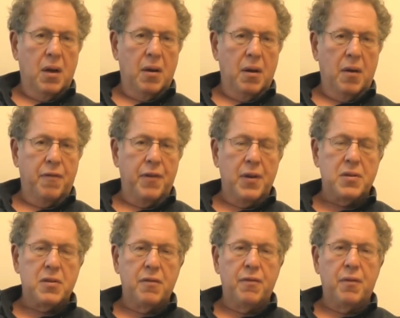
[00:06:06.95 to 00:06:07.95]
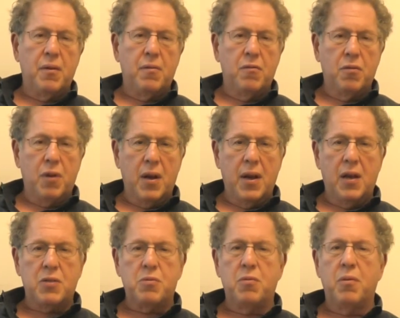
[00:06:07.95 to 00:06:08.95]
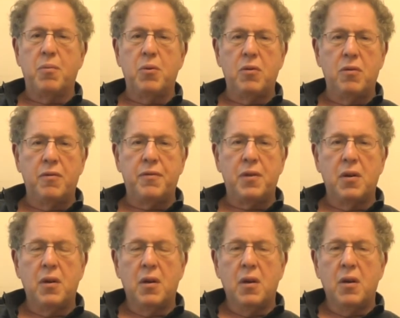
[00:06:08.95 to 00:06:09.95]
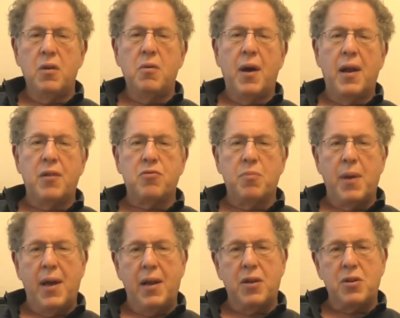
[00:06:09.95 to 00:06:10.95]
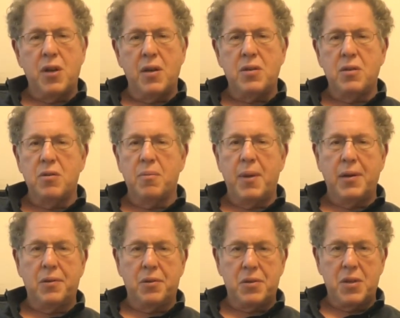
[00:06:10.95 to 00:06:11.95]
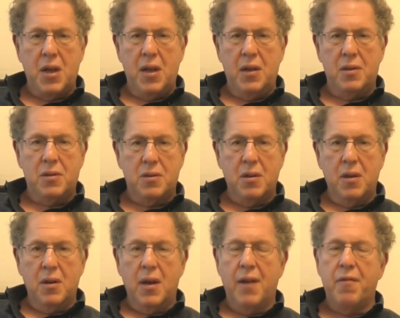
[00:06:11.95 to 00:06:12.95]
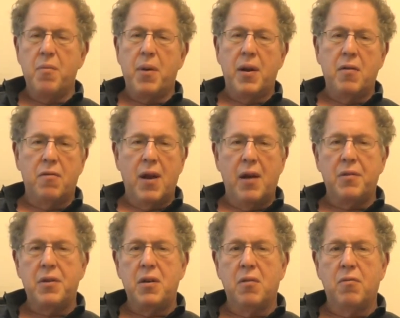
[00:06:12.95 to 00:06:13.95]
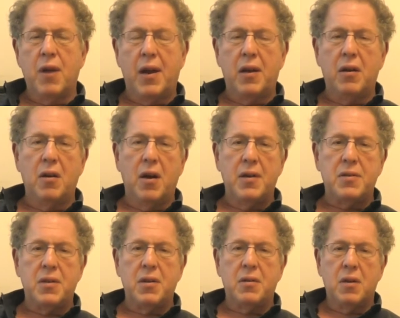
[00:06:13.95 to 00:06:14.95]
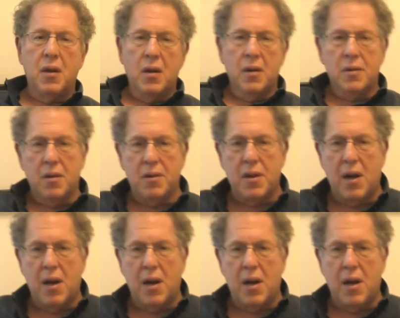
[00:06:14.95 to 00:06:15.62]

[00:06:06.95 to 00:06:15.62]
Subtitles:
offensive root canals were removed, you had a dramatic change in your mental status. Everybody around here recognized it. The